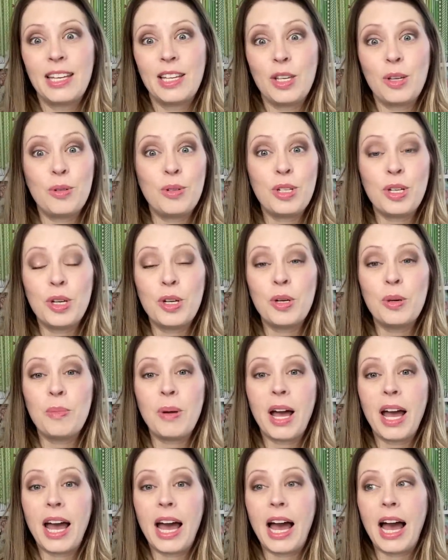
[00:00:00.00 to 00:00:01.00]
YouTube.
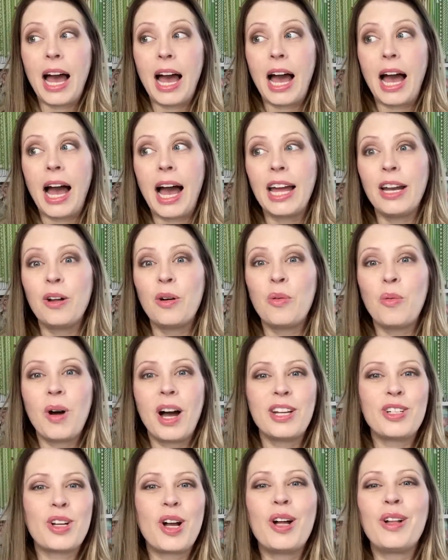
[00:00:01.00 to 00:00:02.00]
I don't
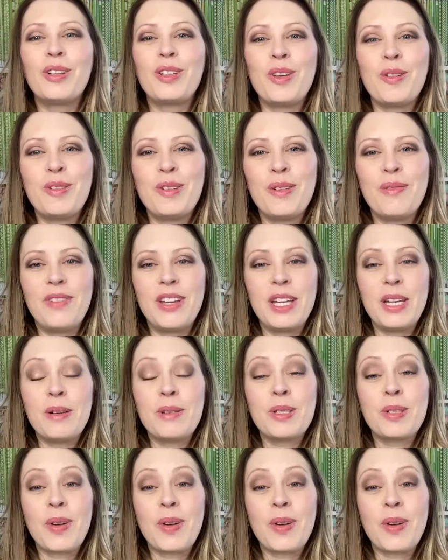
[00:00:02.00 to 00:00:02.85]
watch all YouTube videos,